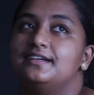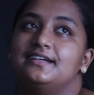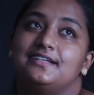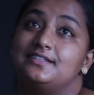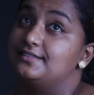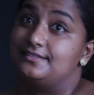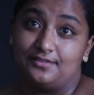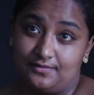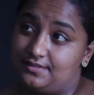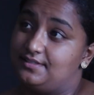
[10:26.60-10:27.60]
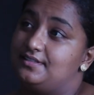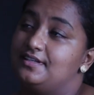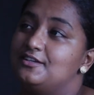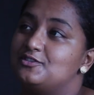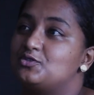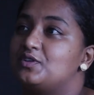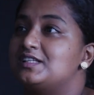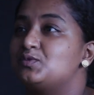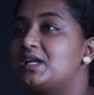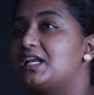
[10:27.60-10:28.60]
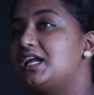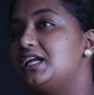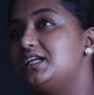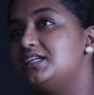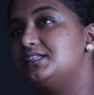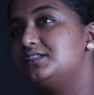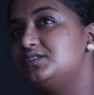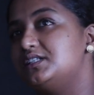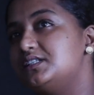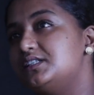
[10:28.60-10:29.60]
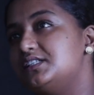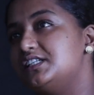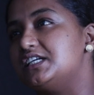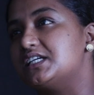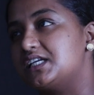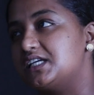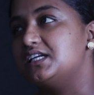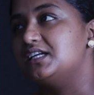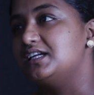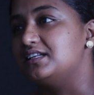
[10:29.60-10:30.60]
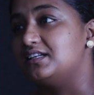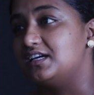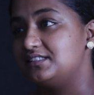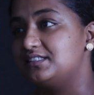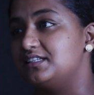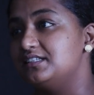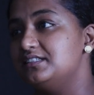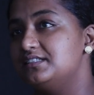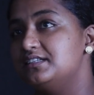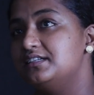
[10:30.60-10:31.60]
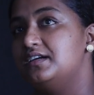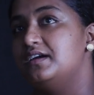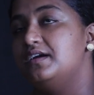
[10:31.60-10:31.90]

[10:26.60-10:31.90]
Which is not. So that's when I did the degree in nursing. Yeah.